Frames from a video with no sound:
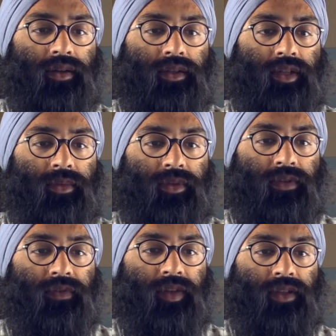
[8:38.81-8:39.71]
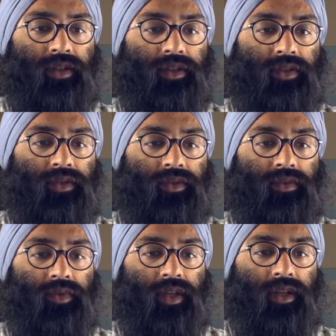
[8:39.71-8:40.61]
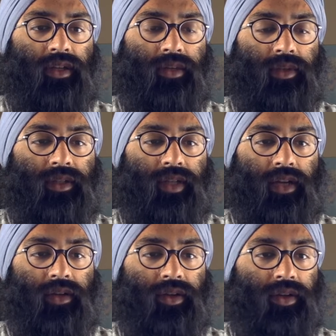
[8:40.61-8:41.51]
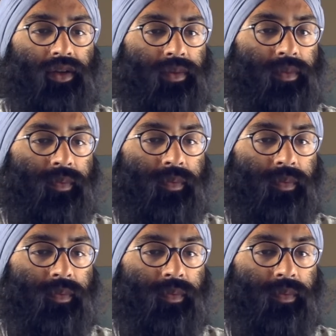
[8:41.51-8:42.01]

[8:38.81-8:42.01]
Double defense. We'll add a double attacker here.